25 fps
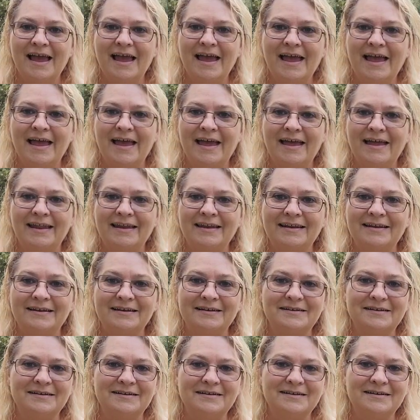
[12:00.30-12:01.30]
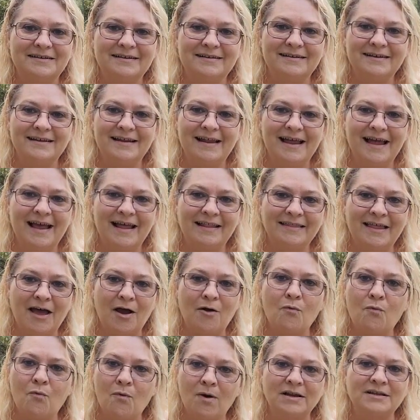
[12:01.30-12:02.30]
and
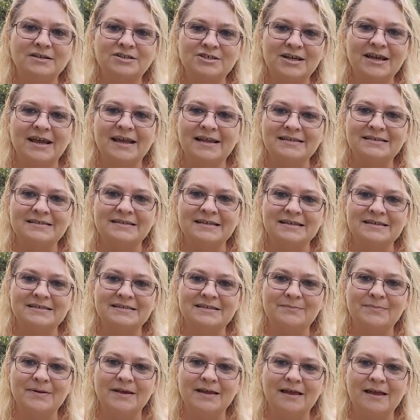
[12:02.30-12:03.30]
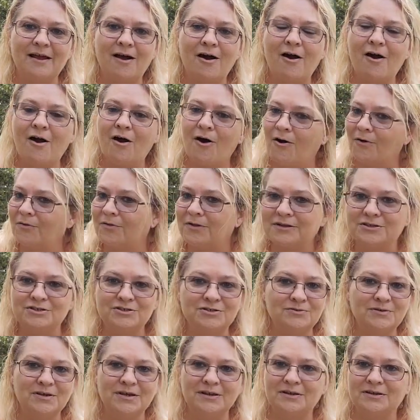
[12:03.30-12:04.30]
that one chance needs to be all
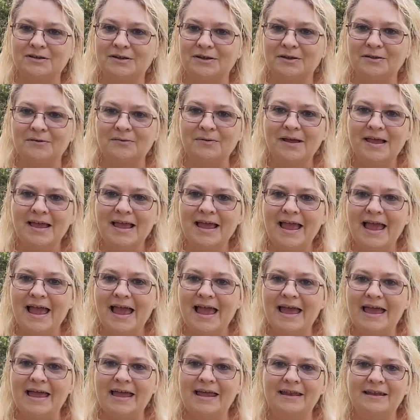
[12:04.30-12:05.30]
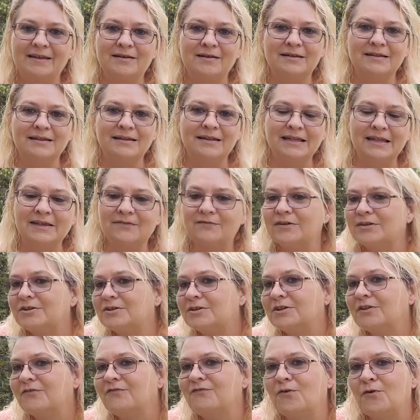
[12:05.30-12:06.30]
that you can do, and live it
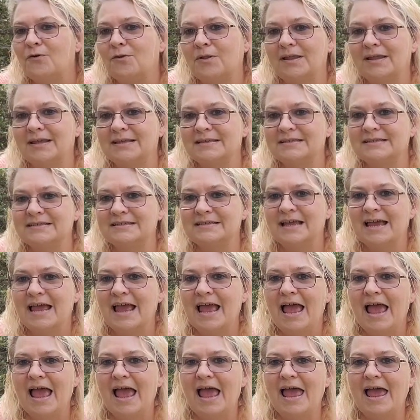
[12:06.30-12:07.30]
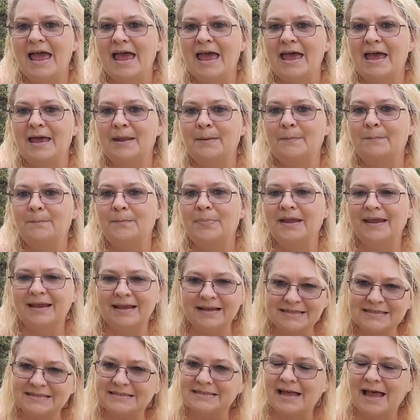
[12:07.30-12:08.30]
to the fullest, and be
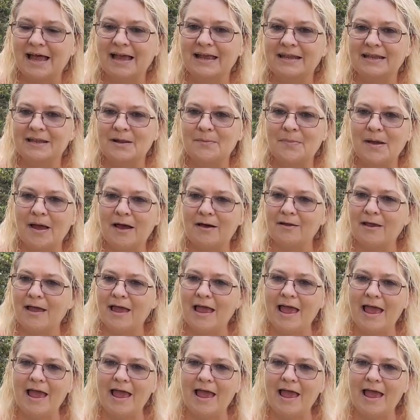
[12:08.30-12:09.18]
excited about